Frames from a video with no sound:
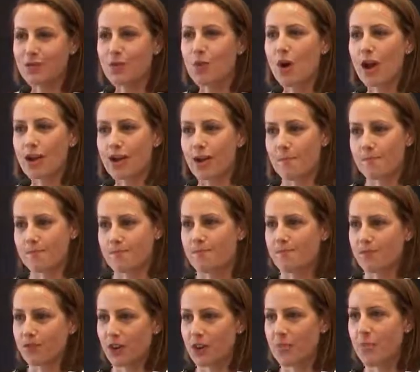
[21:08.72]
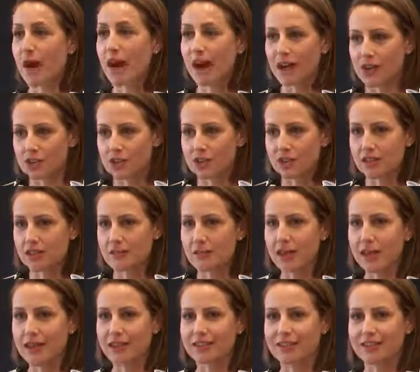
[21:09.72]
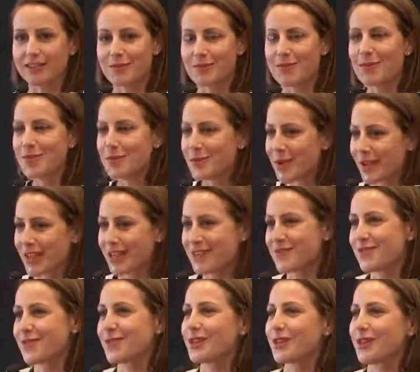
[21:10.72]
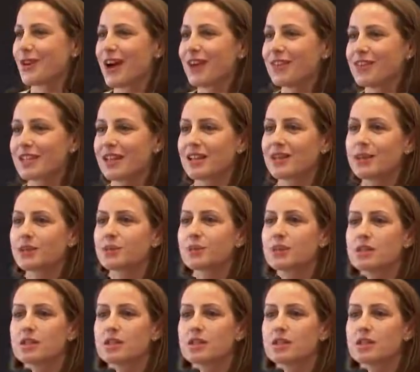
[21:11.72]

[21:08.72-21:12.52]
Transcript: why I'm very passionate about working for CrowdTangle, which